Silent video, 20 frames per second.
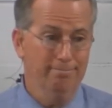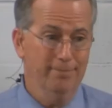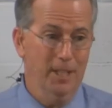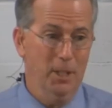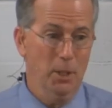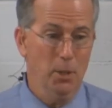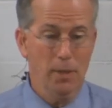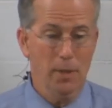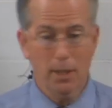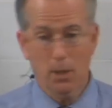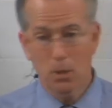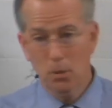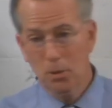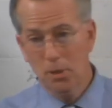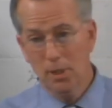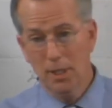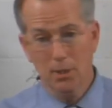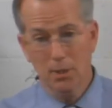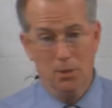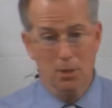I know that goes
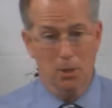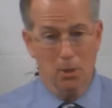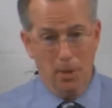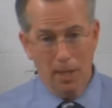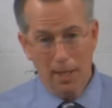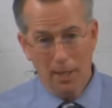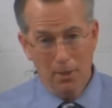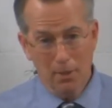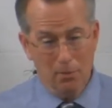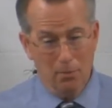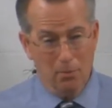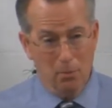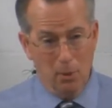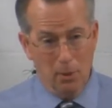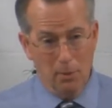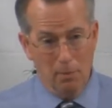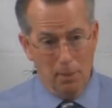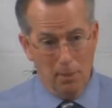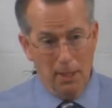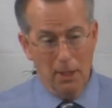against the grain of
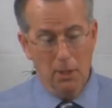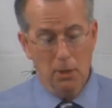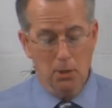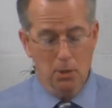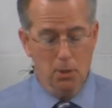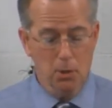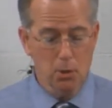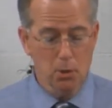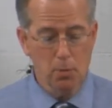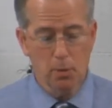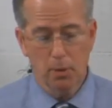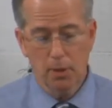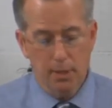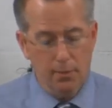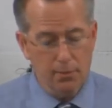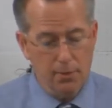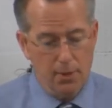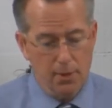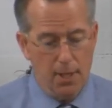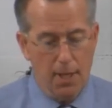what many churches
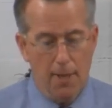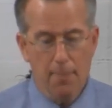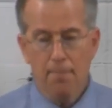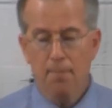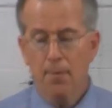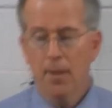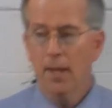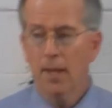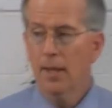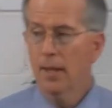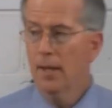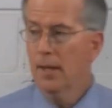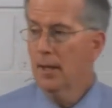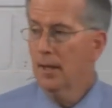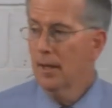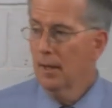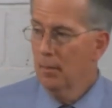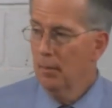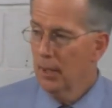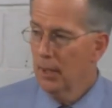believe today,
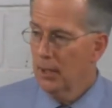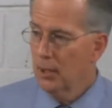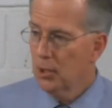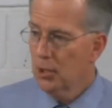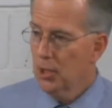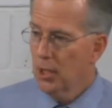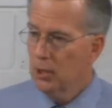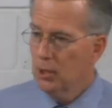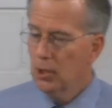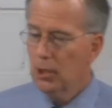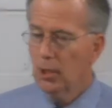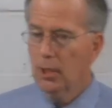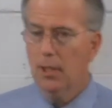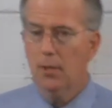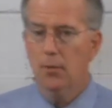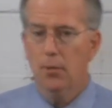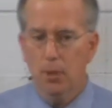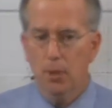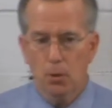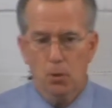but
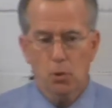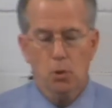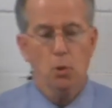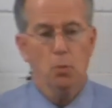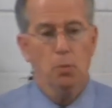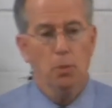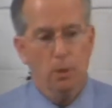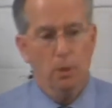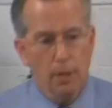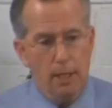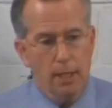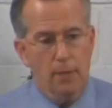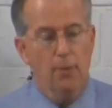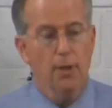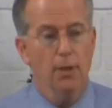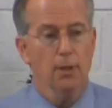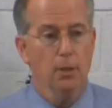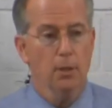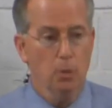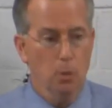essentially, those who believe
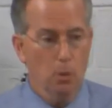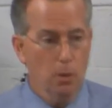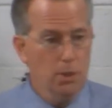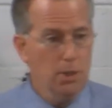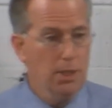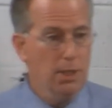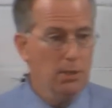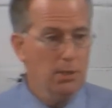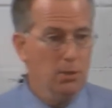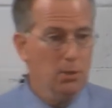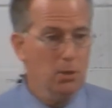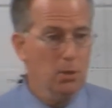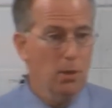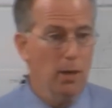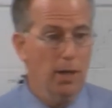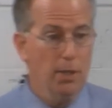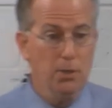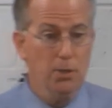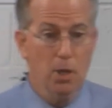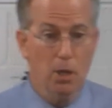on the Lord Jesus
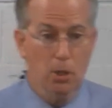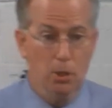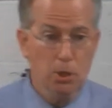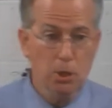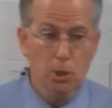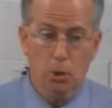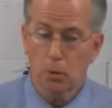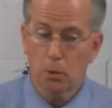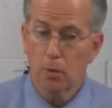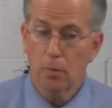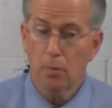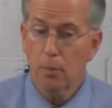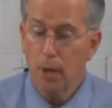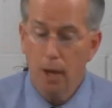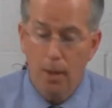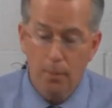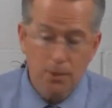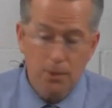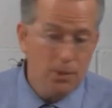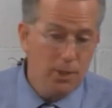Christ are children of
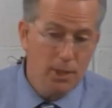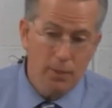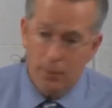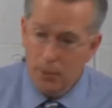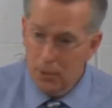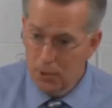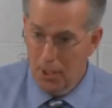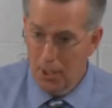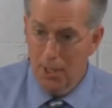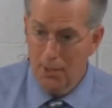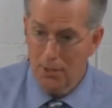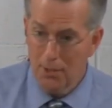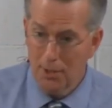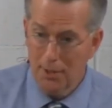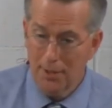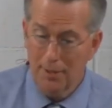promise, even as Isaac,